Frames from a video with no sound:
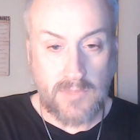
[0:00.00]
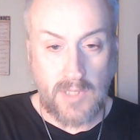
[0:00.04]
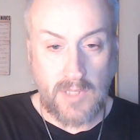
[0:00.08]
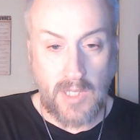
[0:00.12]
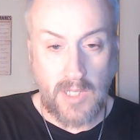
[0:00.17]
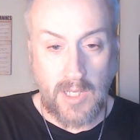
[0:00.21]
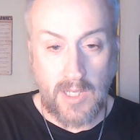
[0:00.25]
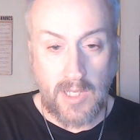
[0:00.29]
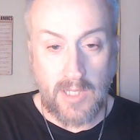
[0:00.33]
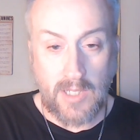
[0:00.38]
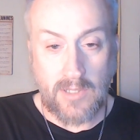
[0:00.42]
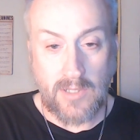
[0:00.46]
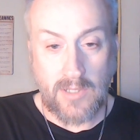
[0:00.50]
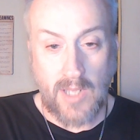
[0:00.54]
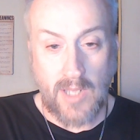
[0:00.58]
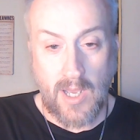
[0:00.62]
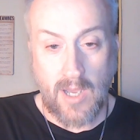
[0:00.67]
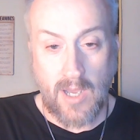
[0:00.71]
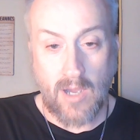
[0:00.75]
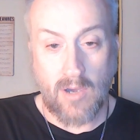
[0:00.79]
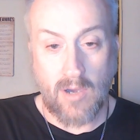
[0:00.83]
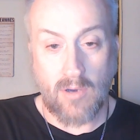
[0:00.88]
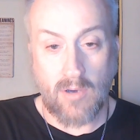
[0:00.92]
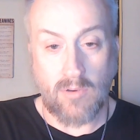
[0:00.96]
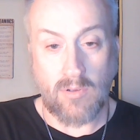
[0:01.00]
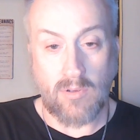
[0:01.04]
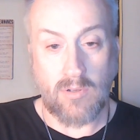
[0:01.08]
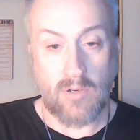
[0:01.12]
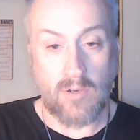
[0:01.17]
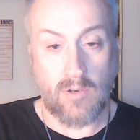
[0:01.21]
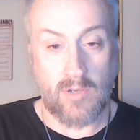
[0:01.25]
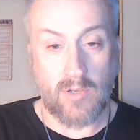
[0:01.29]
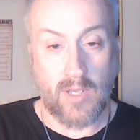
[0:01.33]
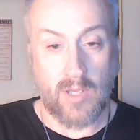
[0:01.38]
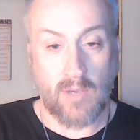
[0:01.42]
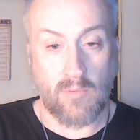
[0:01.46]
and now,
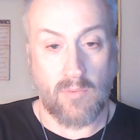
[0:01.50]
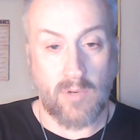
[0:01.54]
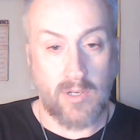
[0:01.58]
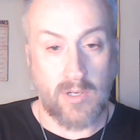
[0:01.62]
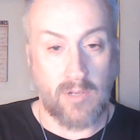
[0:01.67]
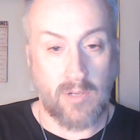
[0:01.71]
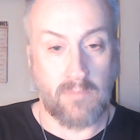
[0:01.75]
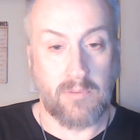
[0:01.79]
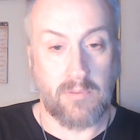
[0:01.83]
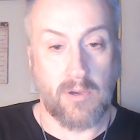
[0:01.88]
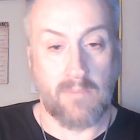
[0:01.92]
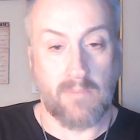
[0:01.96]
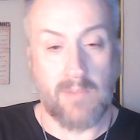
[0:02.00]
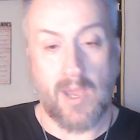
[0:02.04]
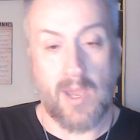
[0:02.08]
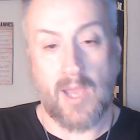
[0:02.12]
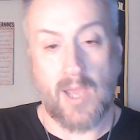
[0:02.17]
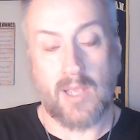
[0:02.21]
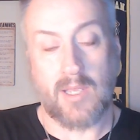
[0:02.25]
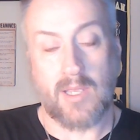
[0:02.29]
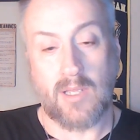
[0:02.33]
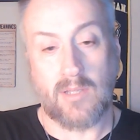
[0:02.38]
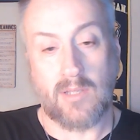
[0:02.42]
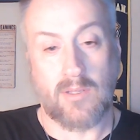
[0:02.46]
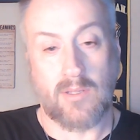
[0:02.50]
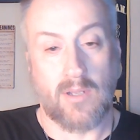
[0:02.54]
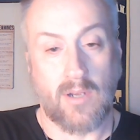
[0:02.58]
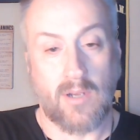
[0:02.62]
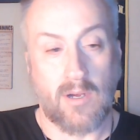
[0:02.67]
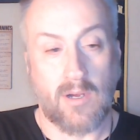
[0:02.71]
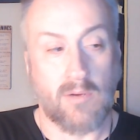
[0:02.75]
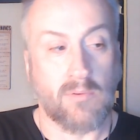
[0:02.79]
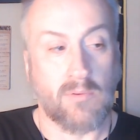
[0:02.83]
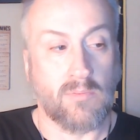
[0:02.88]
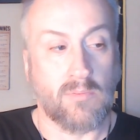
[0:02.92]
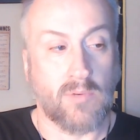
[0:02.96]
okay, what do you put back in
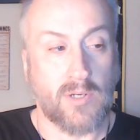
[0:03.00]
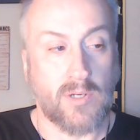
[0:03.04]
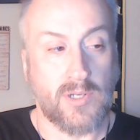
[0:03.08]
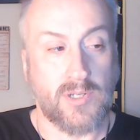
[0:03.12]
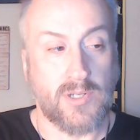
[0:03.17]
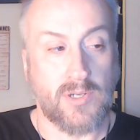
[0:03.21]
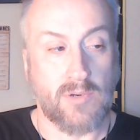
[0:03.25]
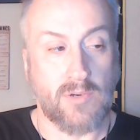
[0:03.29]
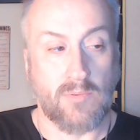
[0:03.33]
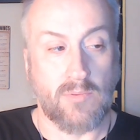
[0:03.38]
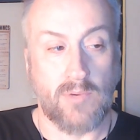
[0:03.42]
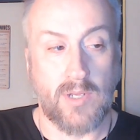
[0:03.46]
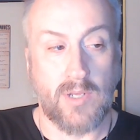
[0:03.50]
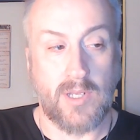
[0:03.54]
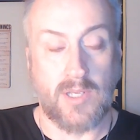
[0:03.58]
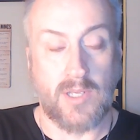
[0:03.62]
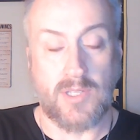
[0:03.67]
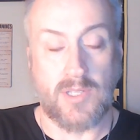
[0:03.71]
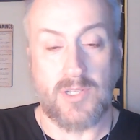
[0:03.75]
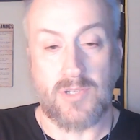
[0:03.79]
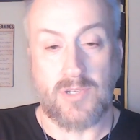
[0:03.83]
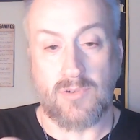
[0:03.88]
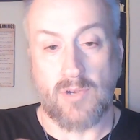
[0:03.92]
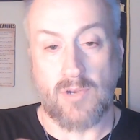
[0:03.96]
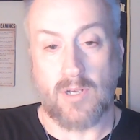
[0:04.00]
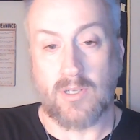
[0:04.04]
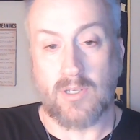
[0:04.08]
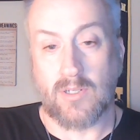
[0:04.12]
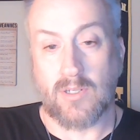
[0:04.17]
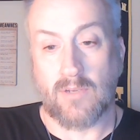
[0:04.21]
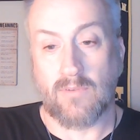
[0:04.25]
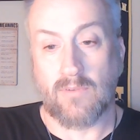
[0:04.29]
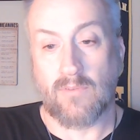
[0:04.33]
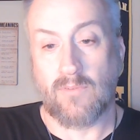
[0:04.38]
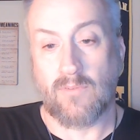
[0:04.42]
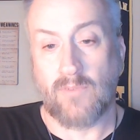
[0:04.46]
there? What is your
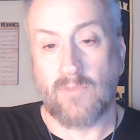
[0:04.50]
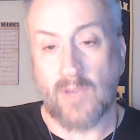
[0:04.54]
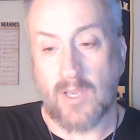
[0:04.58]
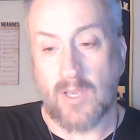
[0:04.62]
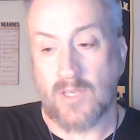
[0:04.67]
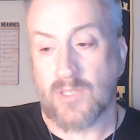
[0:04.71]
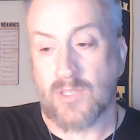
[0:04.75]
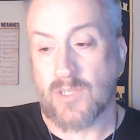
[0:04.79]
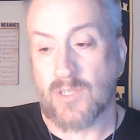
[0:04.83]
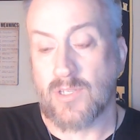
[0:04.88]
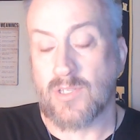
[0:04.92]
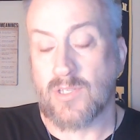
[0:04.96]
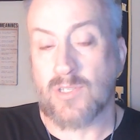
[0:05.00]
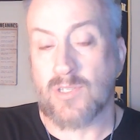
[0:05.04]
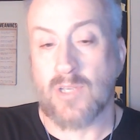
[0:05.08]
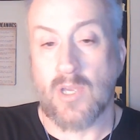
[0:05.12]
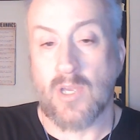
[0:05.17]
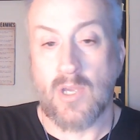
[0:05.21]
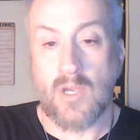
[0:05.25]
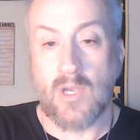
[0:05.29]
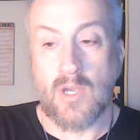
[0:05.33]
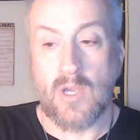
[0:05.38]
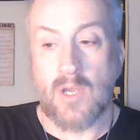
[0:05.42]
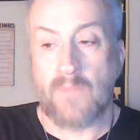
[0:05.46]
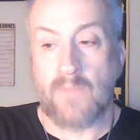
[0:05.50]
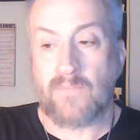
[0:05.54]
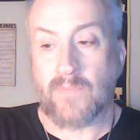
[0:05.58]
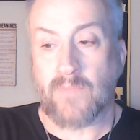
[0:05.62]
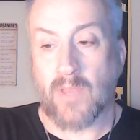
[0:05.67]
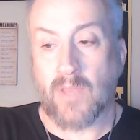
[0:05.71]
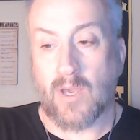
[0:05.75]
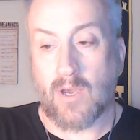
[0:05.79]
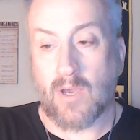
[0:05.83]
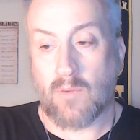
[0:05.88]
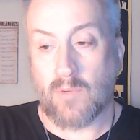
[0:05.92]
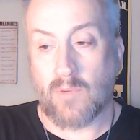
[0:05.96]
reconstructive phases?
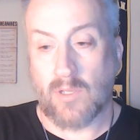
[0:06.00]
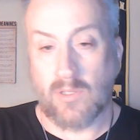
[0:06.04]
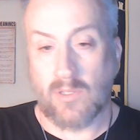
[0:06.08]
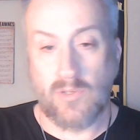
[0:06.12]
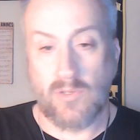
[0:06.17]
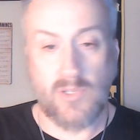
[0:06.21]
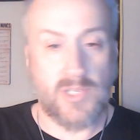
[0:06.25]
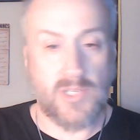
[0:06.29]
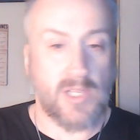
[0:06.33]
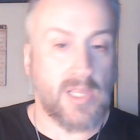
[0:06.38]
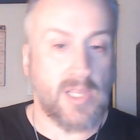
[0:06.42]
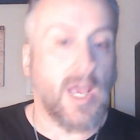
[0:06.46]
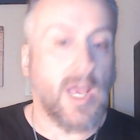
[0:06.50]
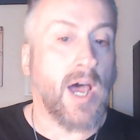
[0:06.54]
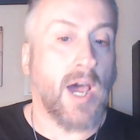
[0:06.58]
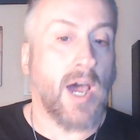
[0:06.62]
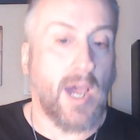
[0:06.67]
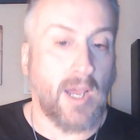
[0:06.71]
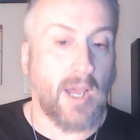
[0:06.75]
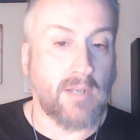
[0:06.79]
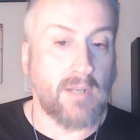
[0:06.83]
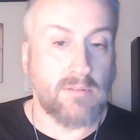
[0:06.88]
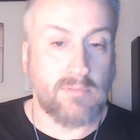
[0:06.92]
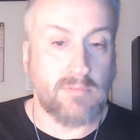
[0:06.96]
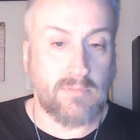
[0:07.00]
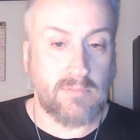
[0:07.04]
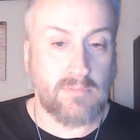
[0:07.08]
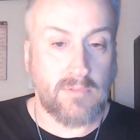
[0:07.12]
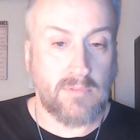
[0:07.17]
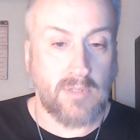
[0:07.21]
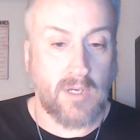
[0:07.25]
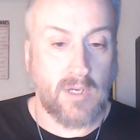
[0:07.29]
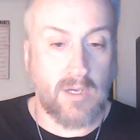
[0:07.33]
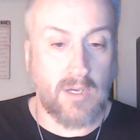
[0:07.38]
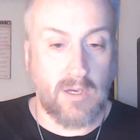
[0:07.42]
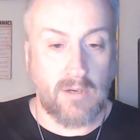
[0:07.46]
We lose a lot
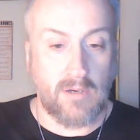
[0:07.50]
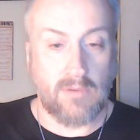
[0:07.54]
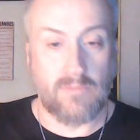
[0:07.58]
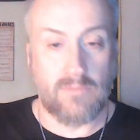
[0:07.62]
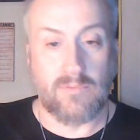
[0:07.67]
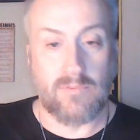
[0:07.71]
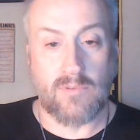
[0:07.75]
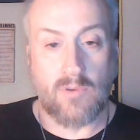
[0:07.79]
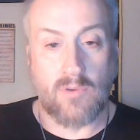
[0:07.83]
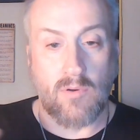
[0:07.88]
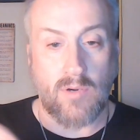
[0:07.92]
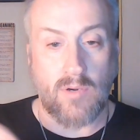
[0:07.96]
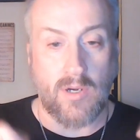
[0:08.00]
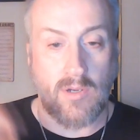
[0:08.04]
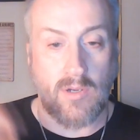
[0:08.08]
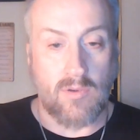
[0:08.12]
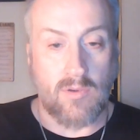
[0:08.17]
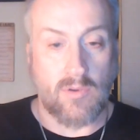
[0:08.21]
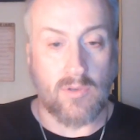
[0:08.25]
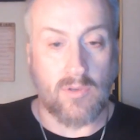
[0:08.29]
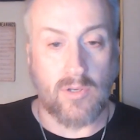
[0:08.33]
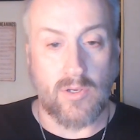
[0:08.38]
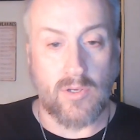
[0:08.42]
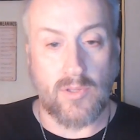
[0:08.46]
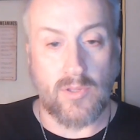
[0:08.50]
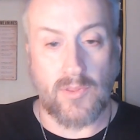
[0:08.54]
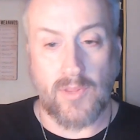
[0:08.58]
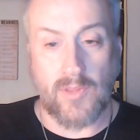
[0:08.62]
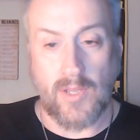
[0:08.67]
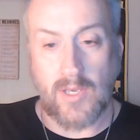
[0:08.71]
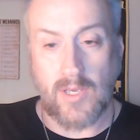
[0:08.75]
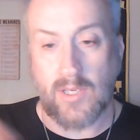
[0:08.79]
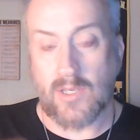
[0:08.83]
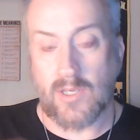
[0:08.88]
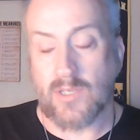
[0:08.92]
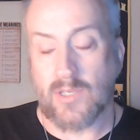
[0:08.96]
of quote-unquote good
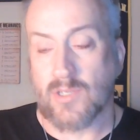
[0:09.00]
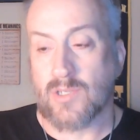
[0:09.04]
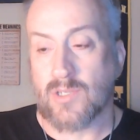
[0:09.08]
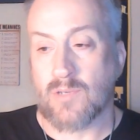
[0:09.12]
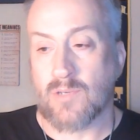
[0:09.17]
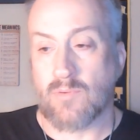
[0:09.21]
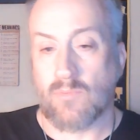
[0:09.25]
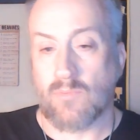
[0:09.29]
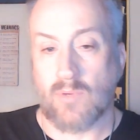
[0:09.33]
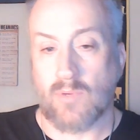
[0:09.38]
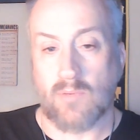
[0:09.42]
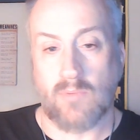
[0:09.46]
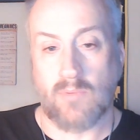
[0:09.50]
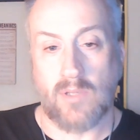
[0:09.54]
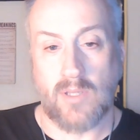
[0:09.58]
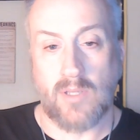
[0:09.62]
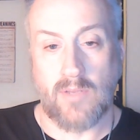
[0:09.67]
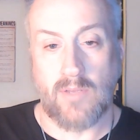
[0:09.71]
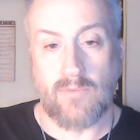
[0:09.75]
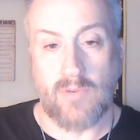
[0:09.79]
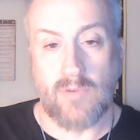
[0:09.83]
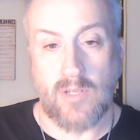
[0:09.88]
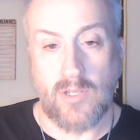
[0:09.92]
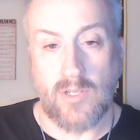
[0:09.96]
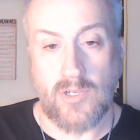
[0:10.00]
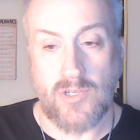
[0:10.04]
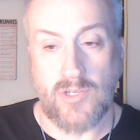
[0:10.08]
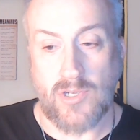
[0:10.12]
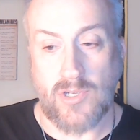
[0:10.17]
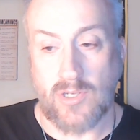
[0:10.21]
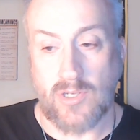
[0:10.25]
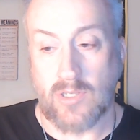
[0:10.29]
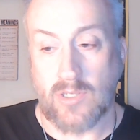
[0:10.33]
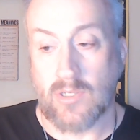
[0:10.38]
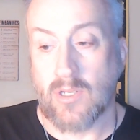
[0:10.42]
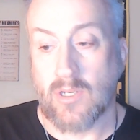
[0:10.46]
things when we leave
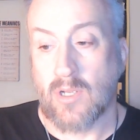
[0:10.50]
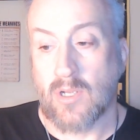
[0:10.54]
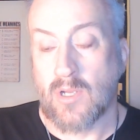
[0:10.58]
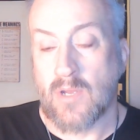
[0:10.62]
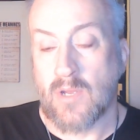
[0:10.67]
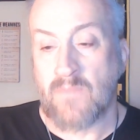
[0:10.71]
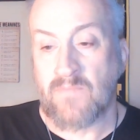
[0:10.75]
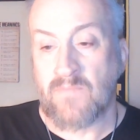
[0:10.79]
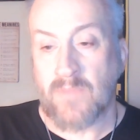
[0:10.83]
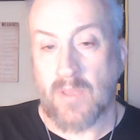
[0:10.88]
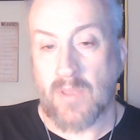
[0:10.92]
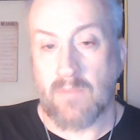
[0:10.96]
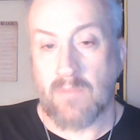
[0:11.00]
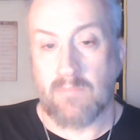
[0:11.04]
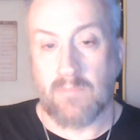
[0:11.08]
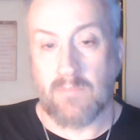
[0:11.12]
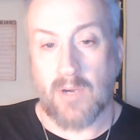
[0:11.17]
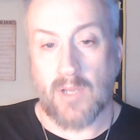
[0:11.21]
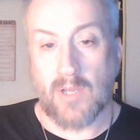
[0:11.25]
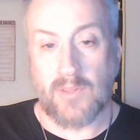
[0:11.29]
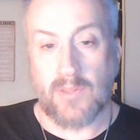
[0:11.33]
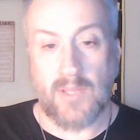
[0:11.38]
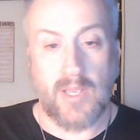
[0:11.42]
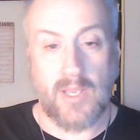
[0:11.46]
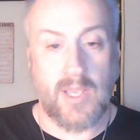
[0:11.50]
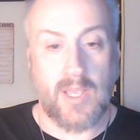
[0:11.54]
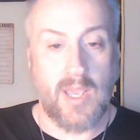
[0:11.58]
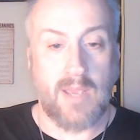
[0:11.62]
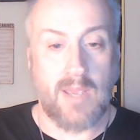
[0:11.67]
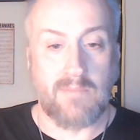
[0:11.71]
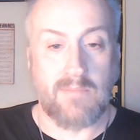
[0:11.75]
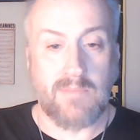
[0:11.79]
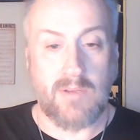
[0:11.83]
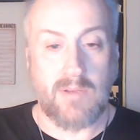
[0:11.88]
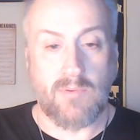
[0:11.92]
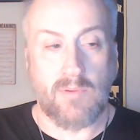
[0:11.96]
religion, but they
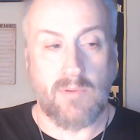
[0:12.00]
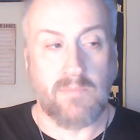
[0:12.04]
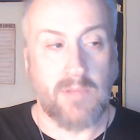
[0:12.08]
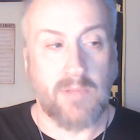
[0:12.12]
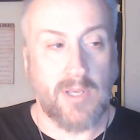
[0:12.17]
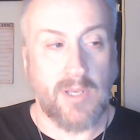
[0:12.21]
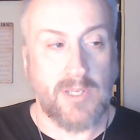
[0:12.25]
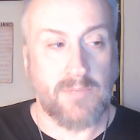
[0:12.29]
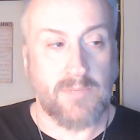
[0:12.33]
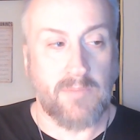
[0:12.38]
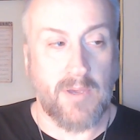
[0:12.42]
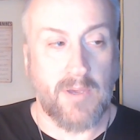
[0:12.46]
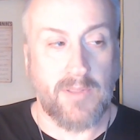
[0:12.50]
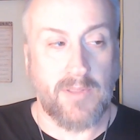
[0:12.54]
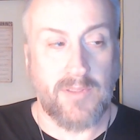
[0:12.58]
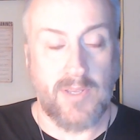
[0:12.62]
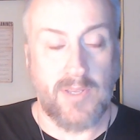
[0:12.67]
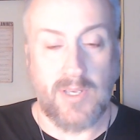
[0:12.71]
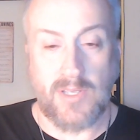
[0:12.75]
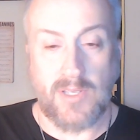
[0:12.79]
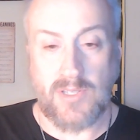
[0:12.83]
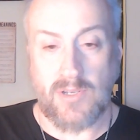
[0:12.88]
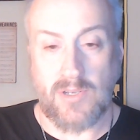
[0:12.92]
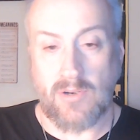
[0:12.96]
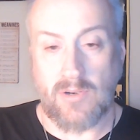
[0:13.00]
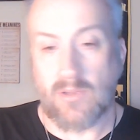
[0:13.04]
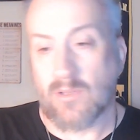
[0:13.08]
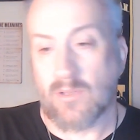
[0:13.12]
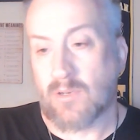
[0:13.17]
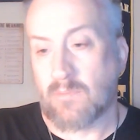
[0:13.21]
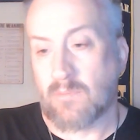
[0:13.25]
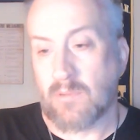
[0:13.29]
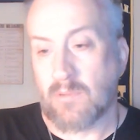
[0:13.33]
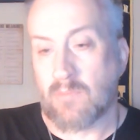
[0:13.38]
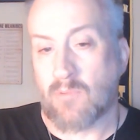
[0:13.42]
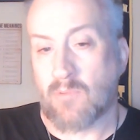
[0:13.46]
can be replaced by things that are a
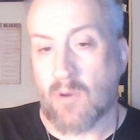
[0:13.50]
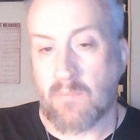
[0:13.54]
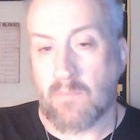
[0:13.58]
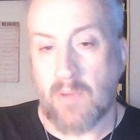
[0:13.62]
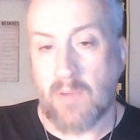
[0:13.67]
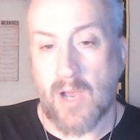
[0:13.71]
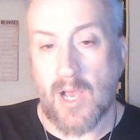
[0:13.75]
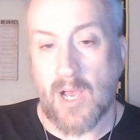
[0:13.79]
little bit more